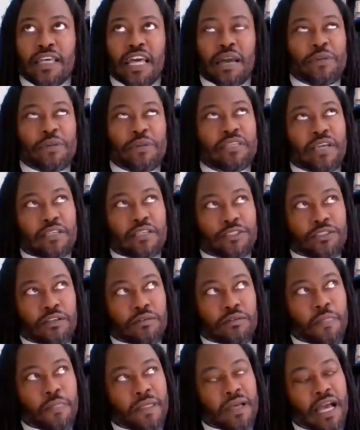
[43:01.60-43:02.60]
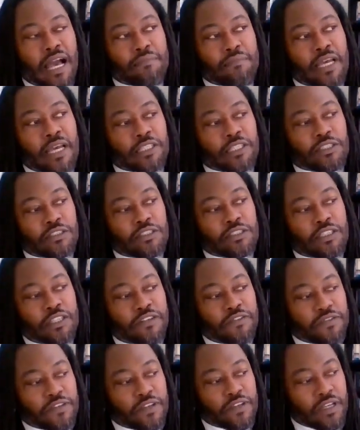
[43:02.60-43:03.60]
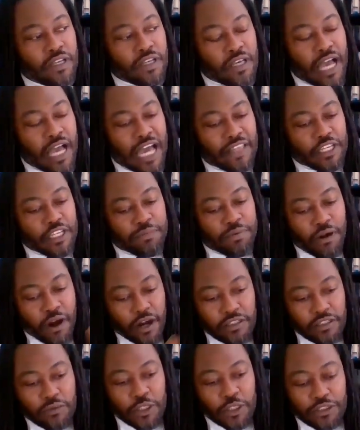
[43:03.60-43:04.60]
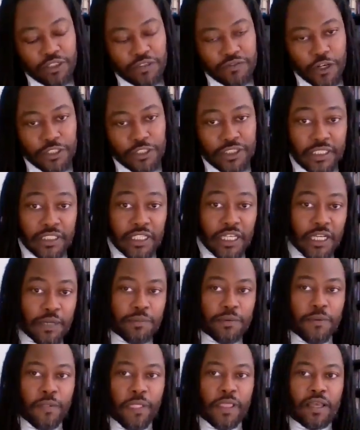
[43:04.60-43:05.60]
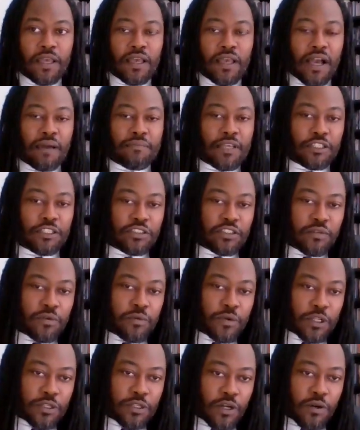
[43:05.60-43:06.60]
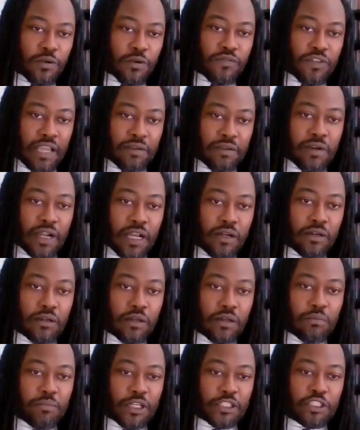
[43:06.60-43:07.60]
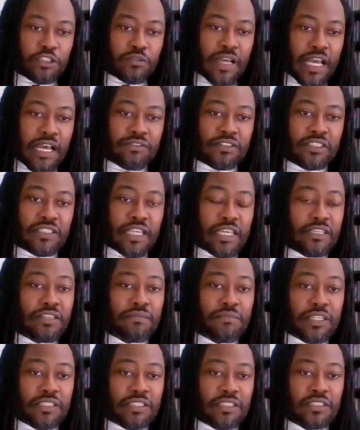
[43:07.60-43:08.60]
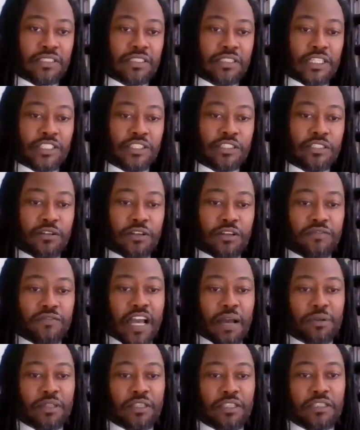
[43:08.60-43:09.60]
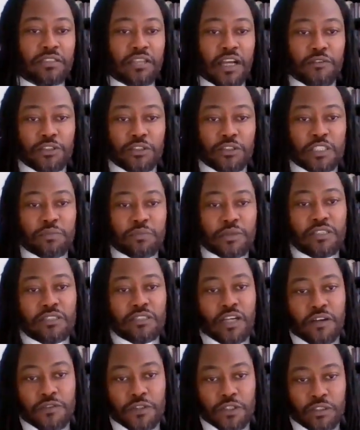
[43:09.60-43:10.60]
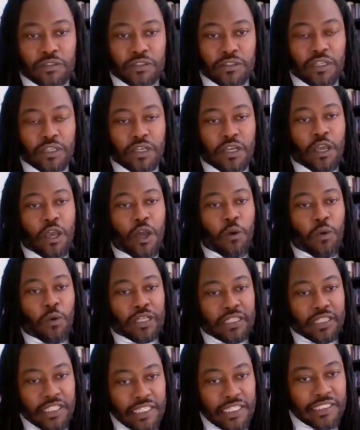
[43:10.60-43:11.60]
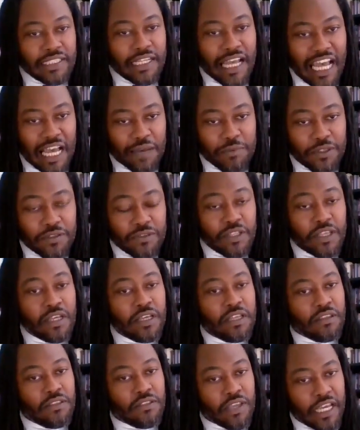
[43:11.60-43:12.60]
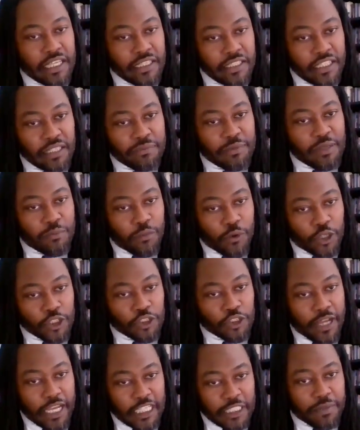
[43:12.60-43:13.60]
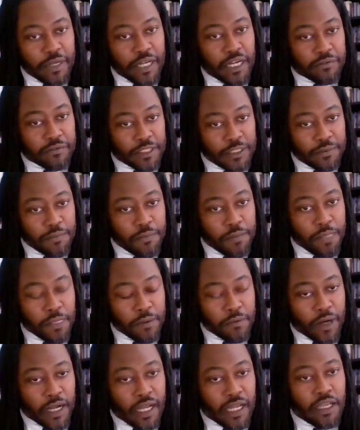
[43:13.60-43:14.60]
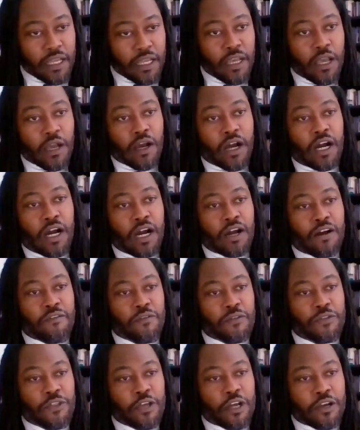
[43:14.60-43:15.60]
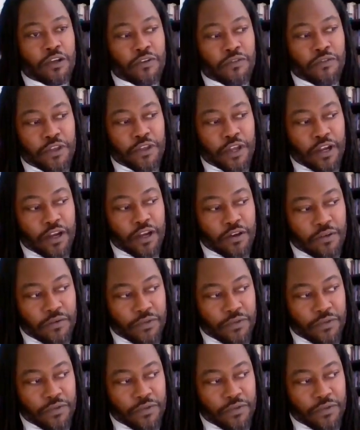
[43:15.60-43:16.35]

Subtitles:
mean, so I'm not sure if, I think partnering with universities help. I'm not sure if you want to go that route, but you can have state commissions that certify police officers as peace officers. What needs to happen, they need to be more transparent, right? Their